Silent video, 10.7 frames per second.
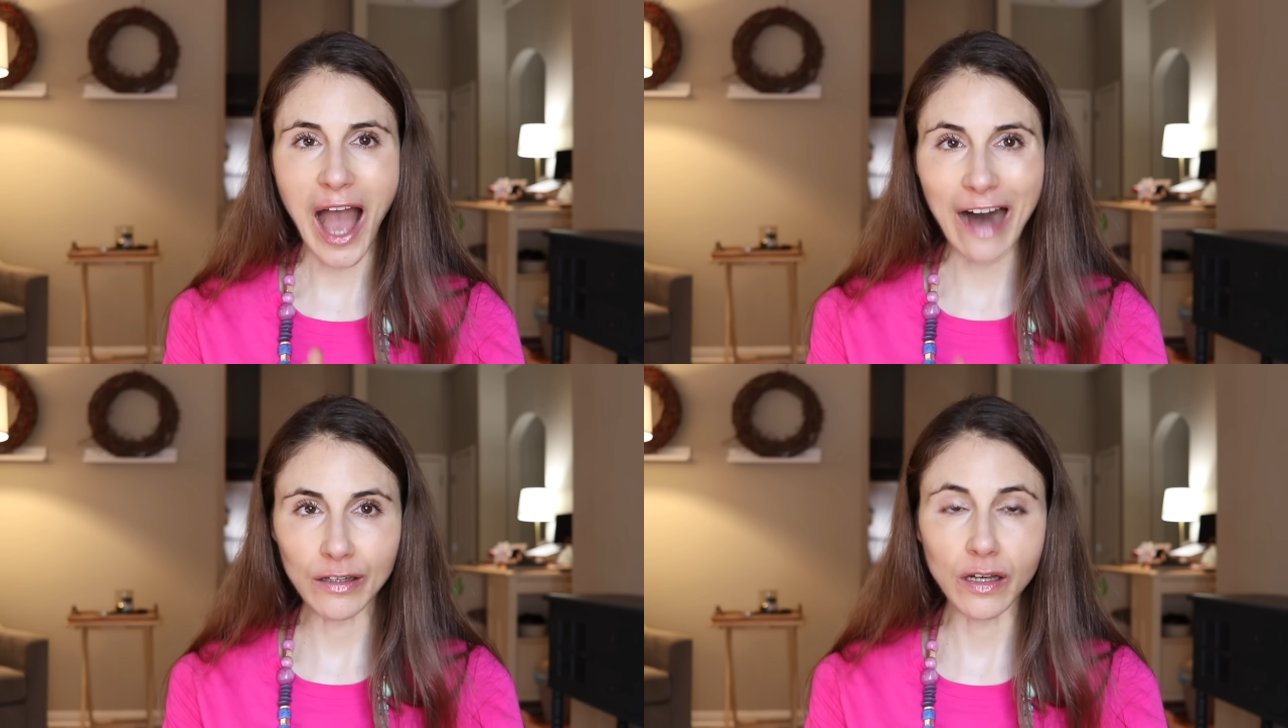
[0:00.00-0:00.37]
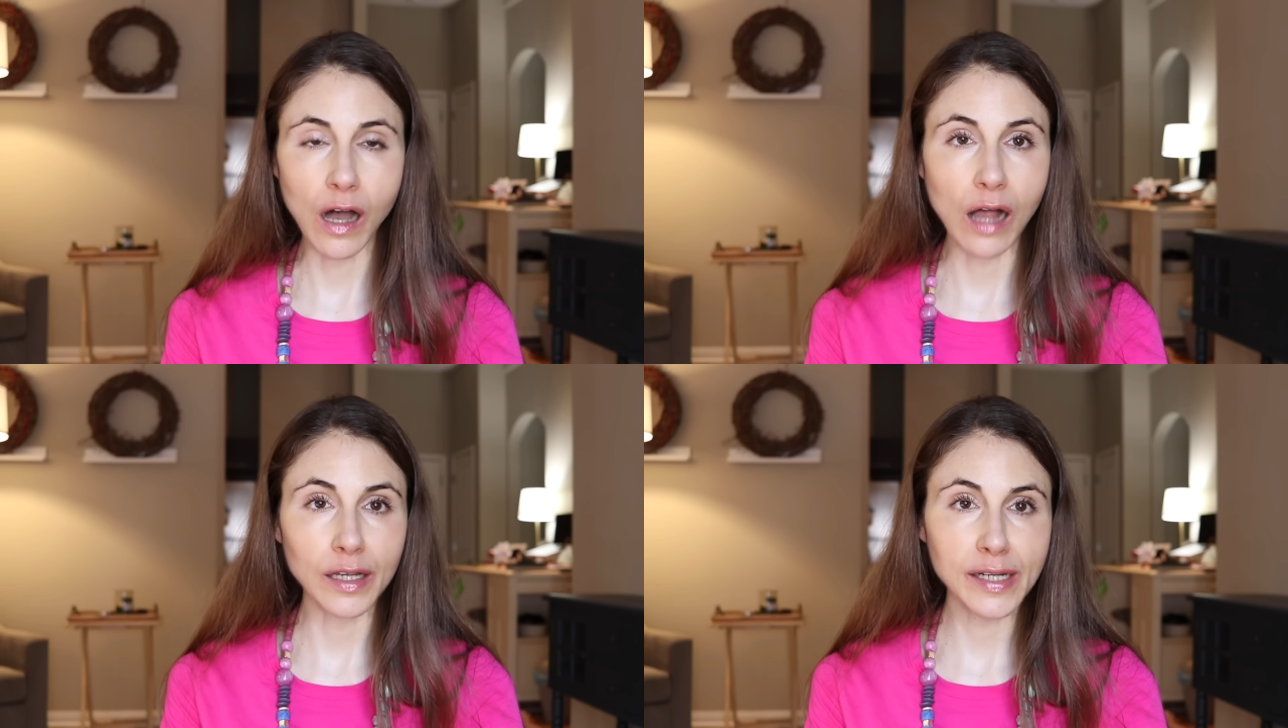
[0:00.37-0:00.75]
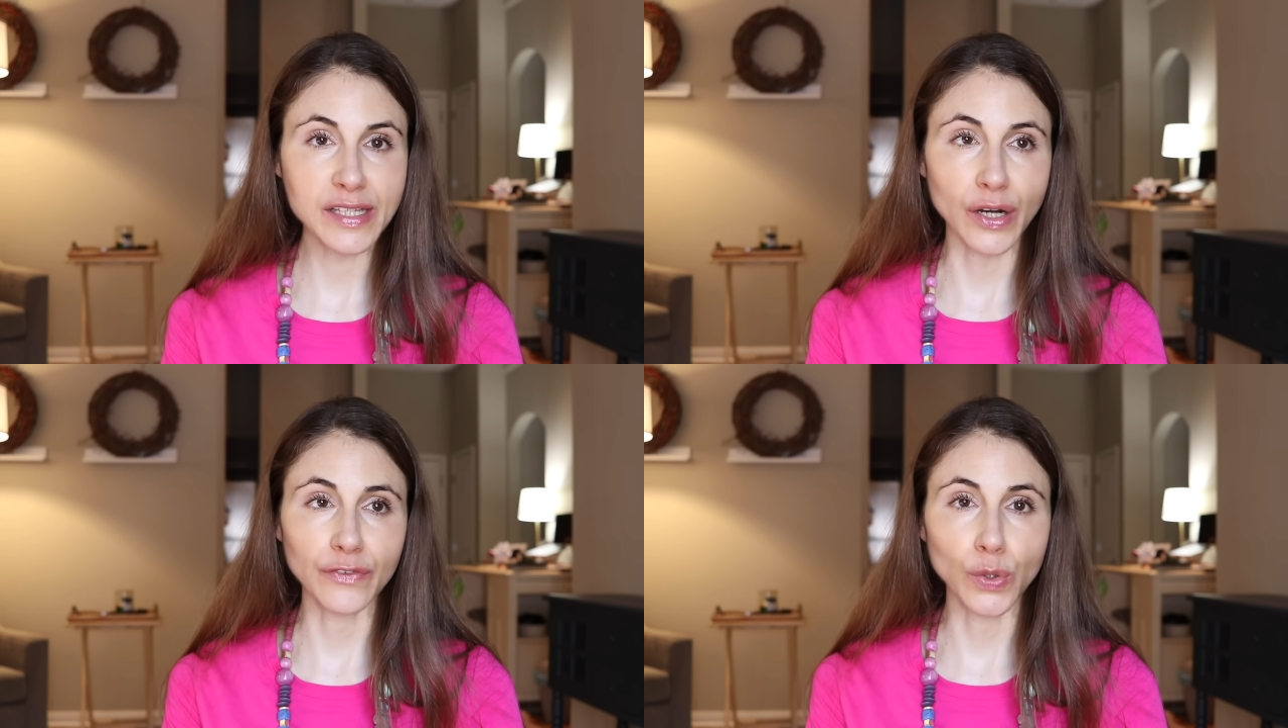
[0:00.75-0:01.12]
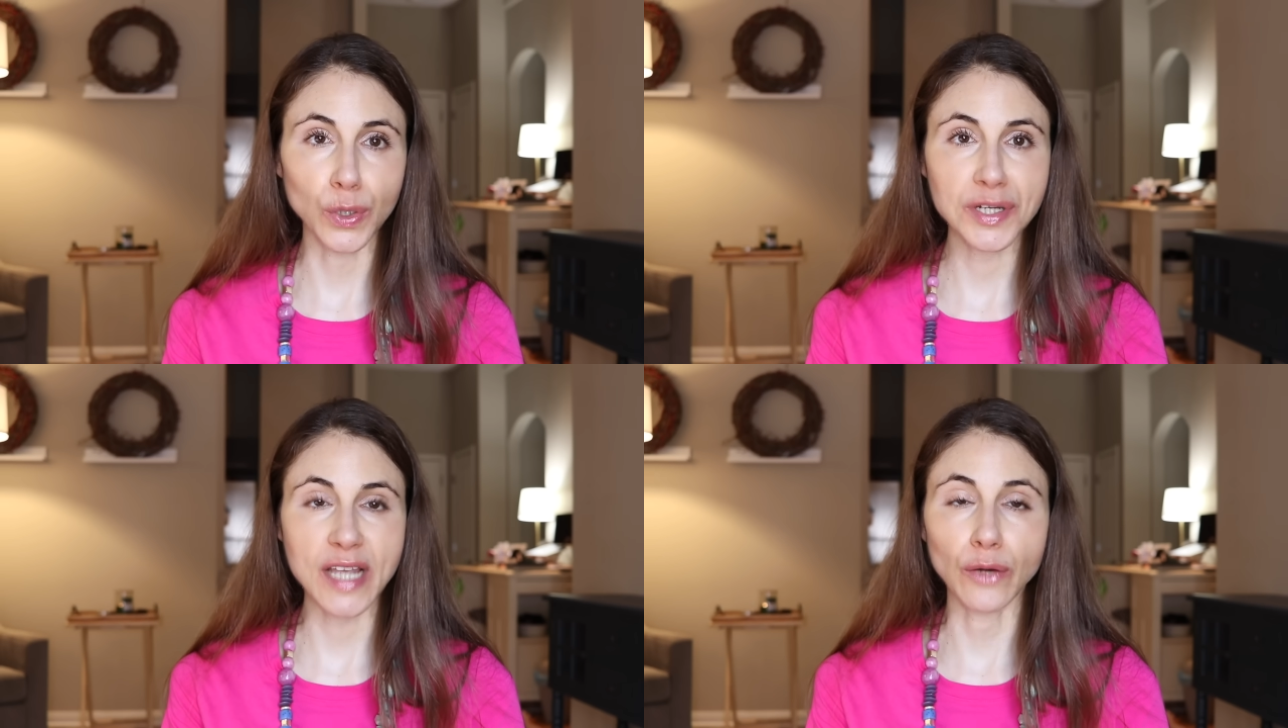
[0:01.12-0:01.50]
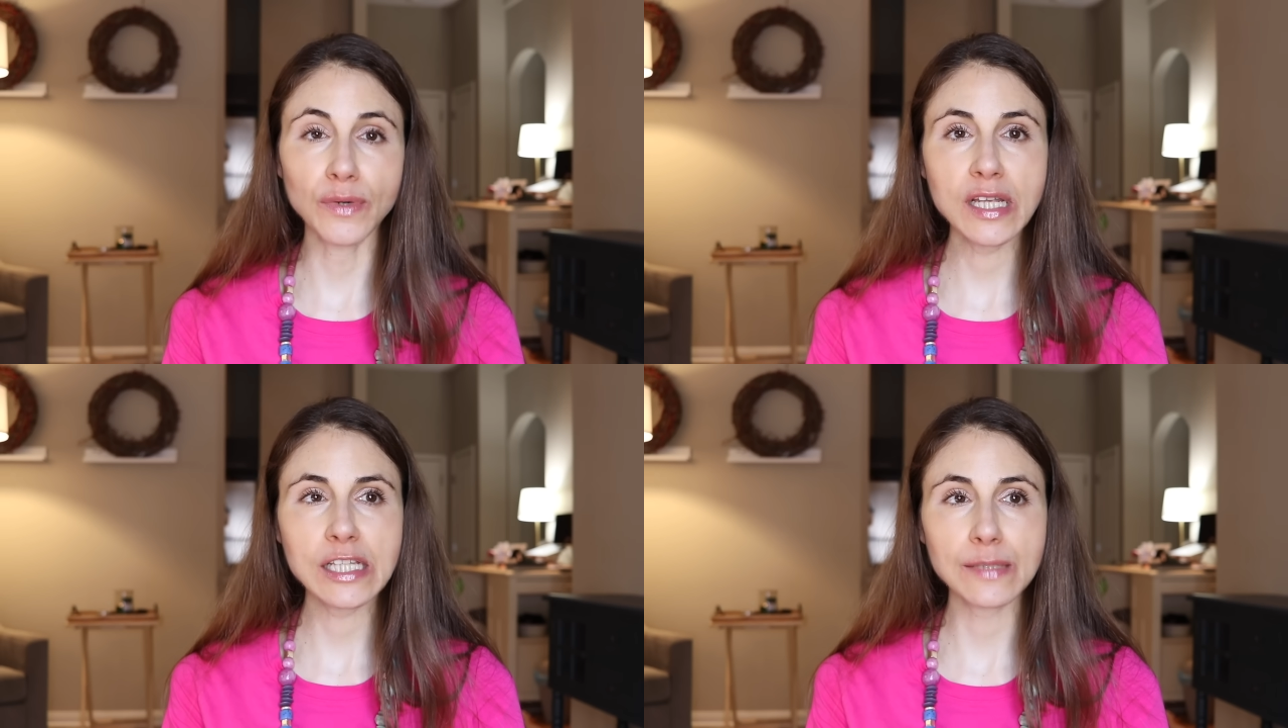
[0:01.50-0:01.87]
Alcoholics are of course at
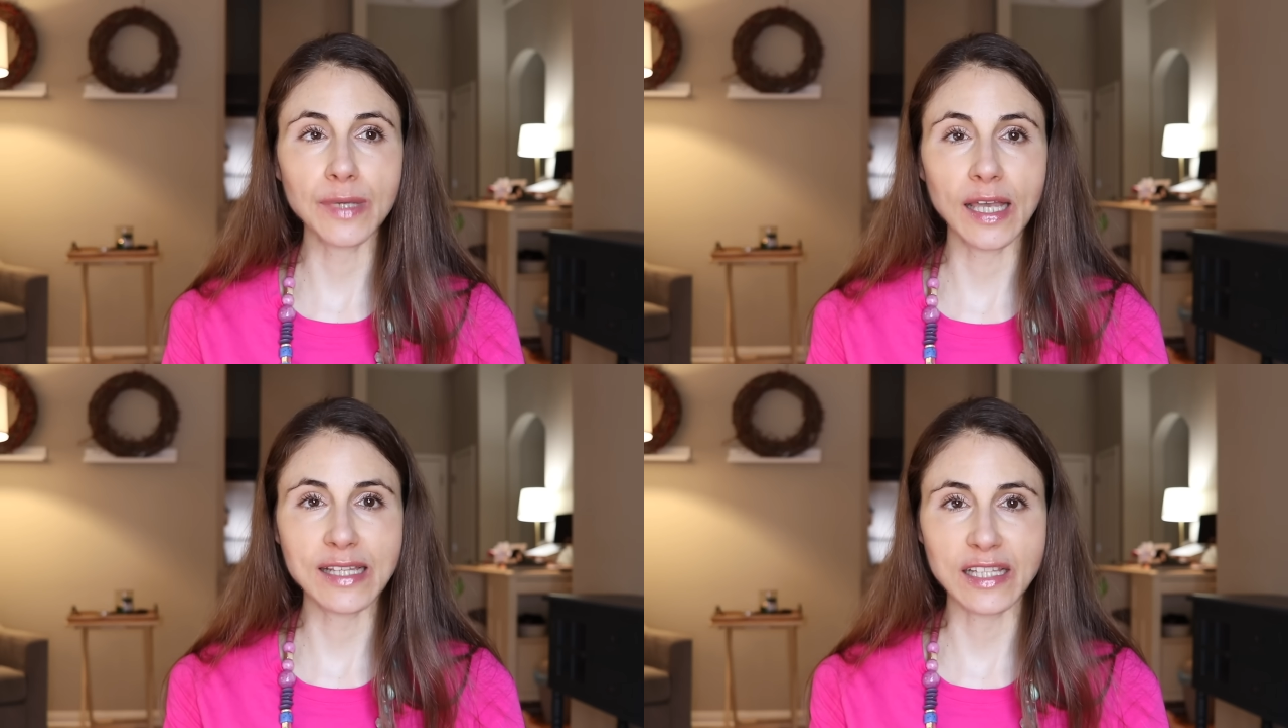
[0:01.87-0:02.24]
risk because